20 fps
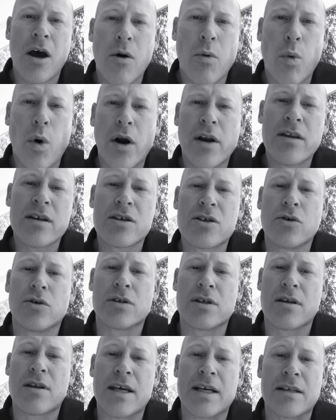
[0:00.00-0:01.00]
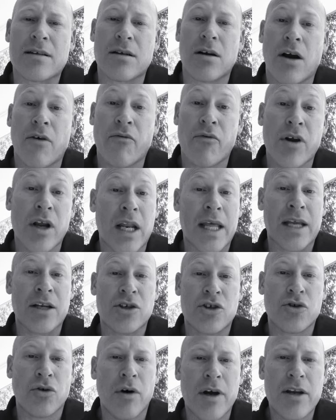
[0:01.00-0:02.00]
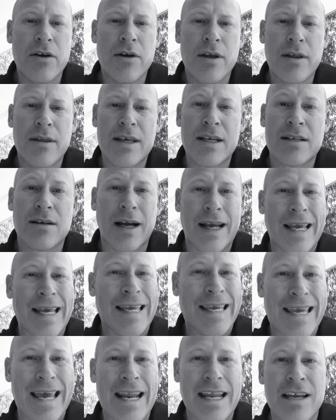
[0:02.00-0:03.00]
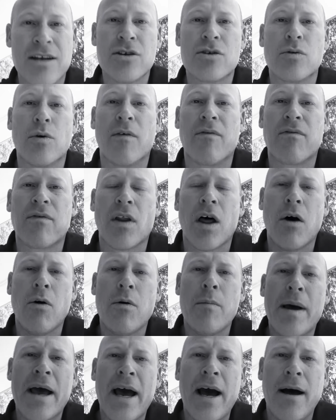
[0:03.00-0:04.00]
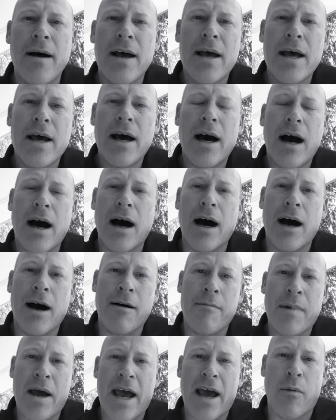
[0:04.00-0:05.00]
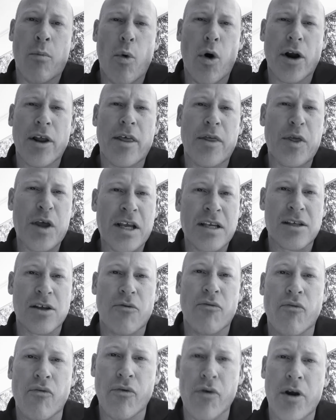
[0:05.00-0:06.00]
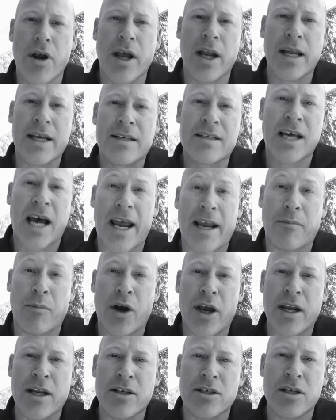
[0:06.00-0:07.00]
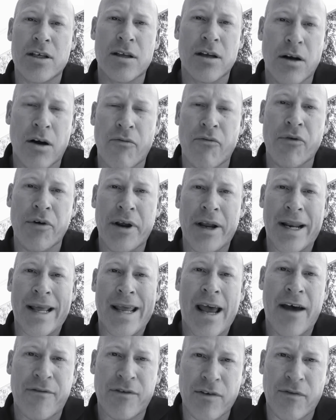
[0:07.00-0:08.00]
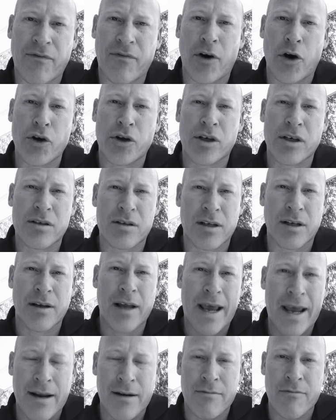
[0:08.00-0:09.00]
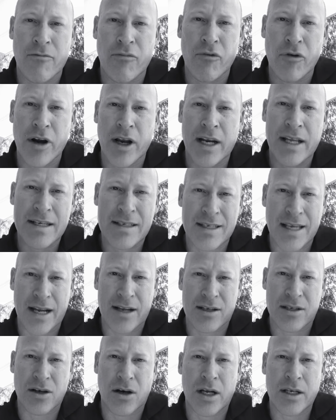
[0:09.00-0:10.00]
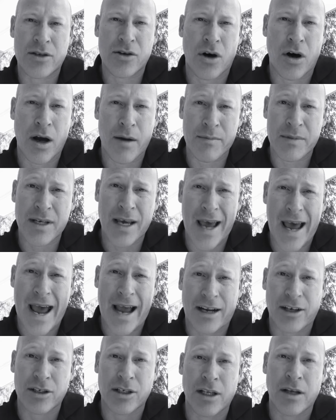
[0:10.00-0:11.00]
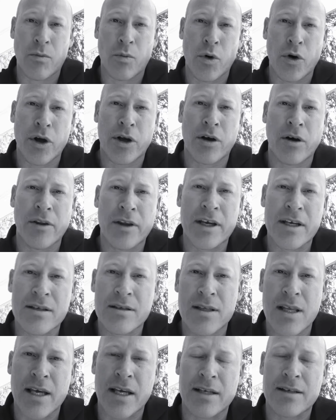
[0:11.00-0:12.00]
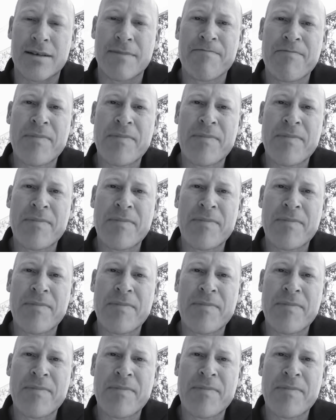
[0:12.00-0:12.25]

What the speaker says: what are the sorts of things that I really enjoy doing, things I can get into a flow about, and what are the things that really take my energy, that I really have to focus and really set aside time to actually work on on these things.